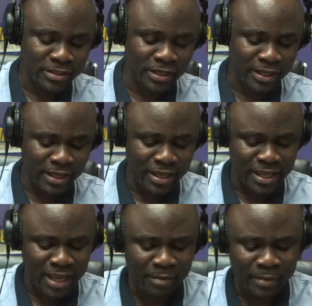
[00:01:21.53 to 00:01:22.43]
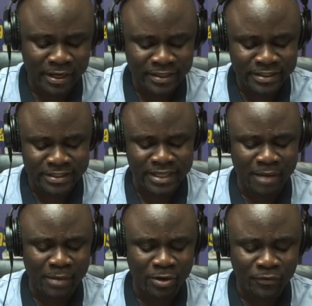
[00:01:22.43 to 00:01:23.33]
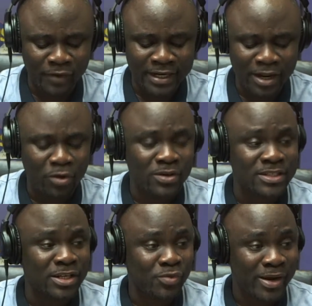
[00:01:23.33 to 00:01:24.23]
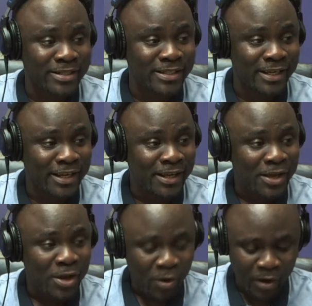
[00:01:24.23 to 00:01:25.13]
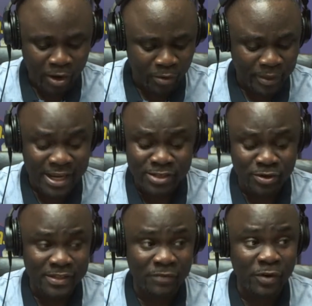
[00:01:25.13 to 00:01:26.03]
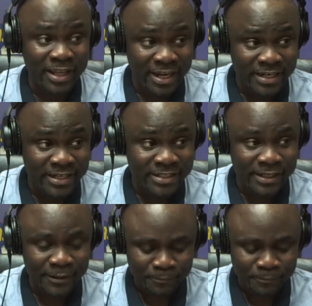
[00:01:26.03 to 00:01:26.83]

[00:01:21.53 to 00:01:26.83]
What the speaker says: Yes, incoming chairman of Kadi constituency. A communications officer for the NDC.